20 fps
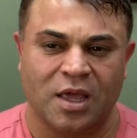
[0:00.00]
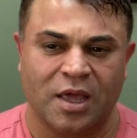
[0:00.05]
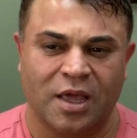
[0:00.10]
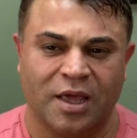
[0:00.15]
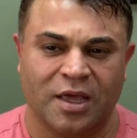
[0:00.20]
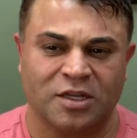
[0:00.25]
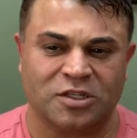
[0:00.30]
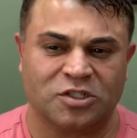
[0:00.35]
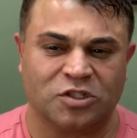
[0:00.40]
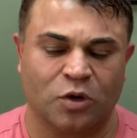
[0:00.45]

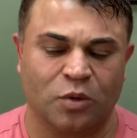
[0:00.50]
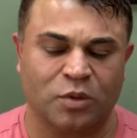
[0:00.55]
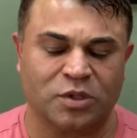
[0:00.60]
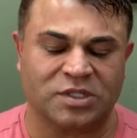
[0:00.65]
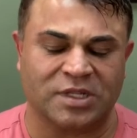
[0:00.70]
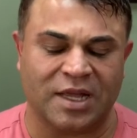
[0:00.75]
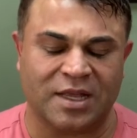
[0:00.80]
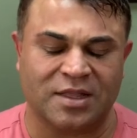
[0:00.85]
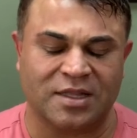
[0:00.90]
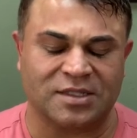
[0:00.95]
And so it
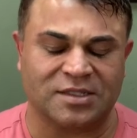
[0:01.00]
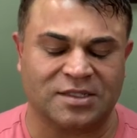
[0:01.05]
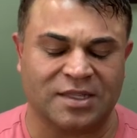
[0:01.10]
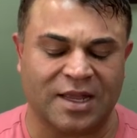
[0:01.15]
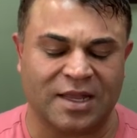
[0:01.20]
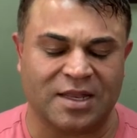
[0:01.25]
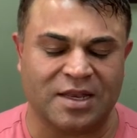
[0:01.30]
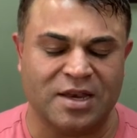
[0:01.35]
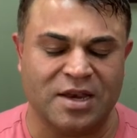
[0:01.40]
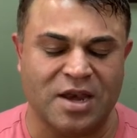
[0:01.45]
was like this
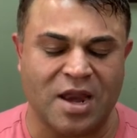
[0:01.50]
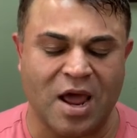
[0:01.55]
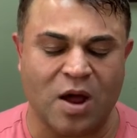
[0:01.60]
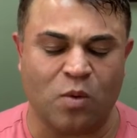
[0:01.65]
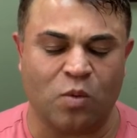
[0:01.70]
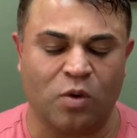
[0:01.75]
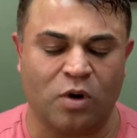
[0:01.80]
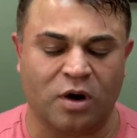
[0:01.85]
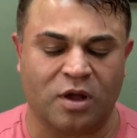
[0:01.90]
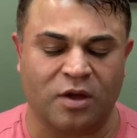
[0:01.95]
like
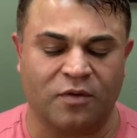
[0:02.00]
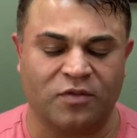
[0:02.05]
network